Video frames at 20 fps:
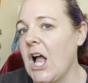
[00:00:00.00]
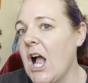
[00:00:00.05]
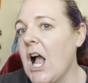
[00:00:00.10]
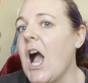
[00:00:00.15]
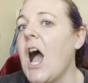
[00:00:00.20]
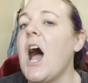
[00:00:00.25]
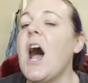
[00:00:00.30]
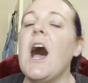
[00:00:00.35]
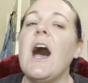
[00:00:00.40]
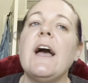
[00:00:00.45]

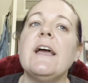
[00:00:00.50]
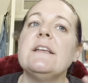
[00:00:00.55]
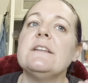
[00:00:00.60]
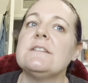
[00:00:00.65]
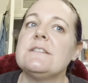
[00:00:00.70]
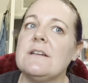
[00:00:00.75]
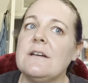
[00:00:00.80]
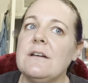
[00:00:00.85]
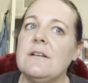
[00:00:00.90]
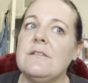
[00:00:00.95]

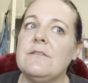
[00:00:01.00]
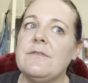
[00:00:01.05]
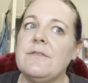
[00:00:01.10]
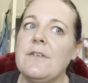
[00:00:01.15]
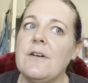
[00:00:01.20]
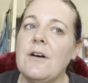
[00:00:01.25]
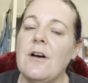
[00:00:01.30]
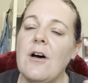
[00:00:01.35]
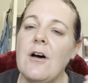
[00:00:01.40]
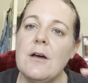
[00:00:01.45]
kind of
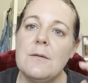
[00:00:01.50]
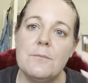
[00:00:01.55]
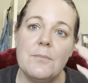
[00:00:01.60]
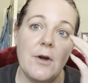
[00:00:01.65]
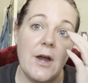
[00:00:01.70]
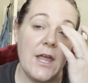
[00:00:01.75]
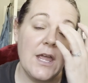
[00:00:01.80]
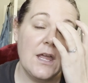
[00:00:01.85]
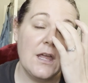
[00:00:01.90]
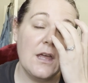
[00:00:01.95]
on
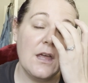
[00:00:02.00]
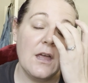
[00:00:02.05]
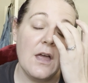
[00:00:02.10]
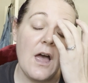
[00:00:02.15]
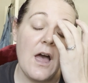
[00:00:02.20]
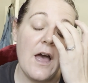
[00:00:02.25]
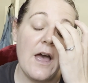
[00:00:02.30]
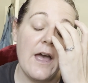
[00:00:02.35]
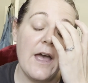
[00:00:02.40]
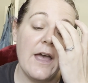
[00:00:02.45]
break.
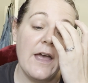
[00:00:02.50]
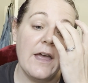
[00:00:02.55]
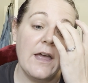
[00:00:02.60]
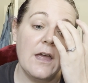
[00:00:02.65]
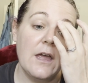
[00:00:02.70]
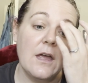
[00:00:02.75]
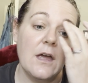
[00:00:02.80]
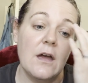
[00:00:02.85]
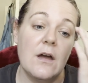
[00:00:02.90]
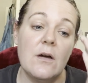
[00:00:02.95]

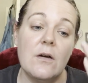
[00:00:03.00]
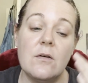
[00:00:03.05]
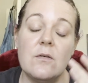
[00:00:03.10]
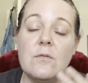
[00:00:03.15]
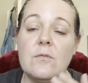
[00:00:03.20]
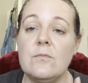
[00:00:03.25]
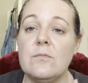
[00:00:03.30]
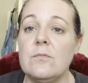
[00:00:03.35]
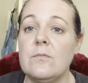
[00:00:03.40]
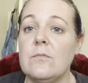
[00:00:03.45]
I
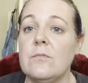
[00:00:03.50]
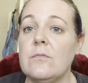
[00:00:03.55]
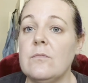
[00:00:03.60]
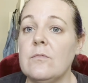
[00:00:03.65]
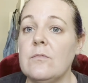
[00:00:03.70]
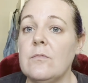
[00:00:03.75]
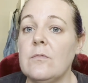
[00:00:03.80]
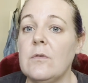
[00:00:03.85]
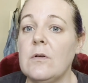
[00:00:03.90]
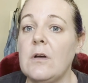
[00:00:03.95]

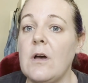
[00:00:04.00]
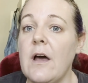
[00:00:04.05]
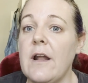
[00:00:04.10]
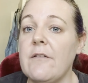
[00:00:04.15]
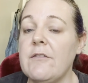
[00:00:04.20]
got